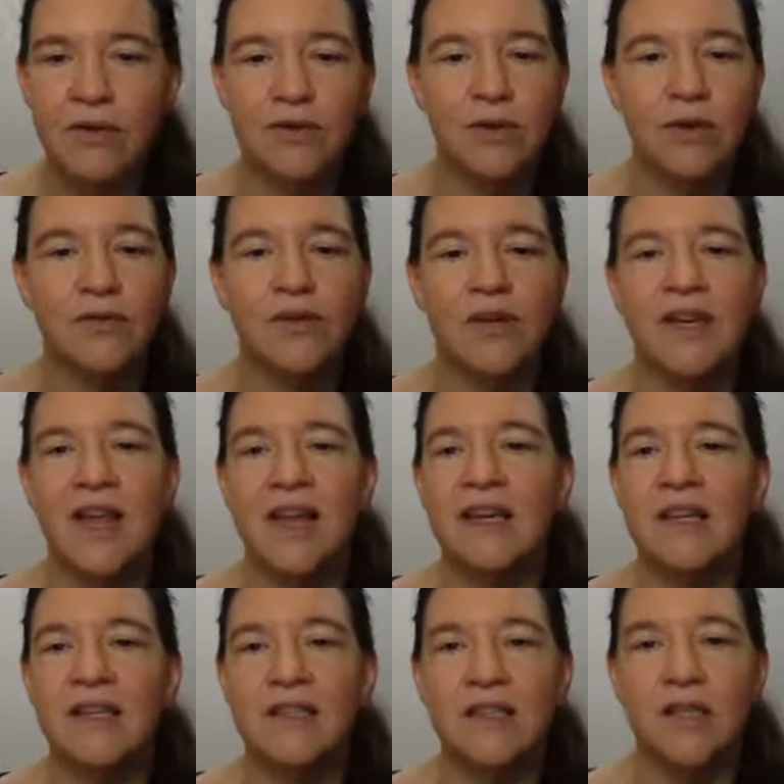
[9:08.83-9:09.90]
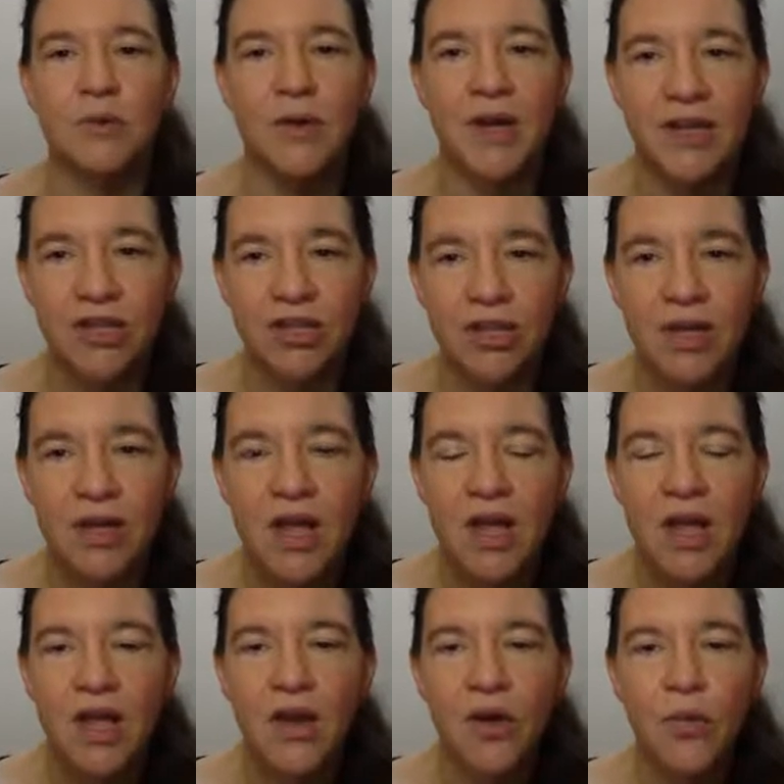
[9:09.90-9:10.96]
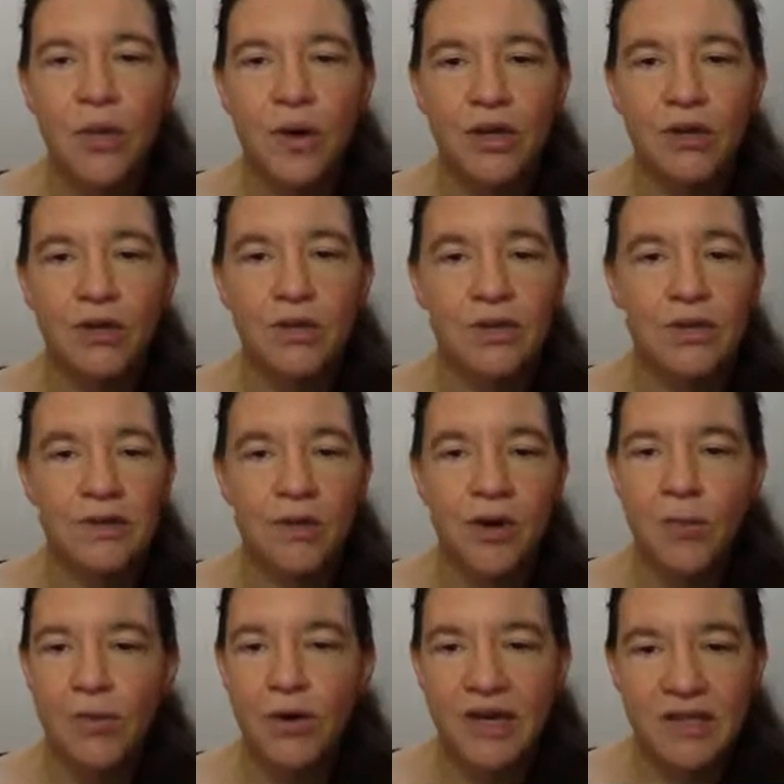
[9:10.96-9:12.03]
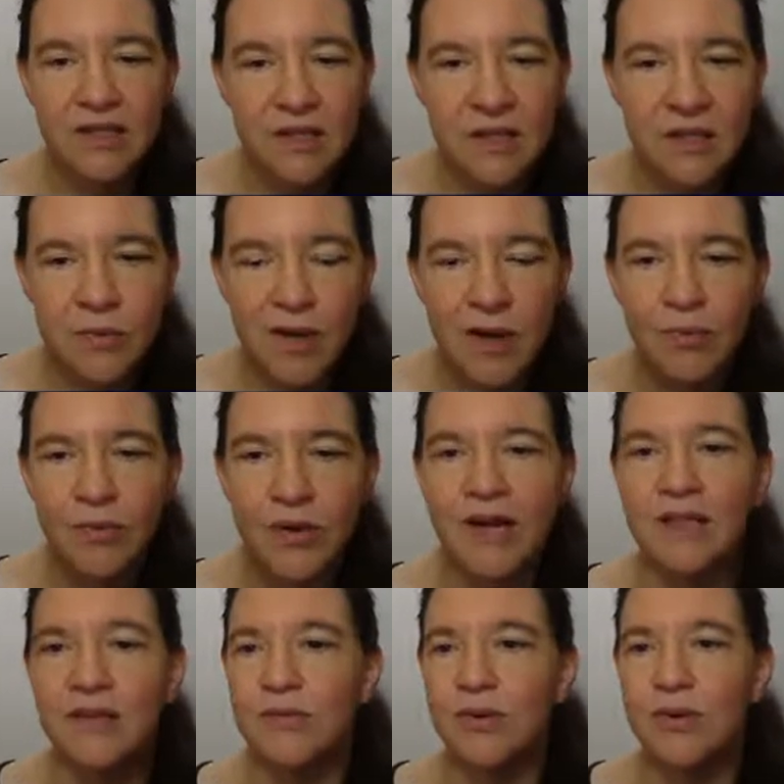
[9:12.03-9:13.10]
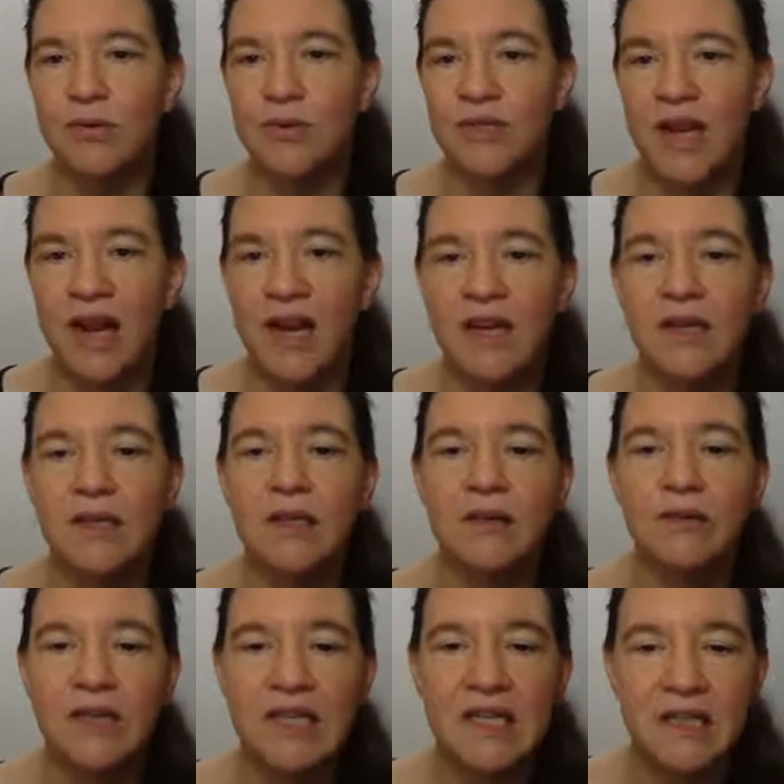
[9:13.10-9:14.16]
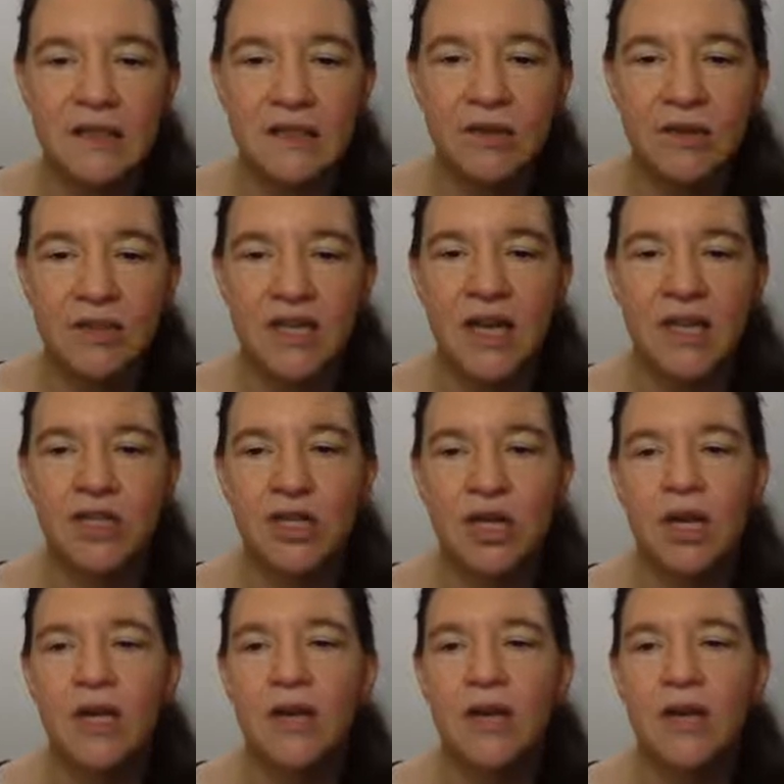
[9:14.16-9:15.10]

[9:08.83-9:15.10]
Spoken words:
So if you're in any situation where you're doing operating system upgrades, where you're signing releases or such,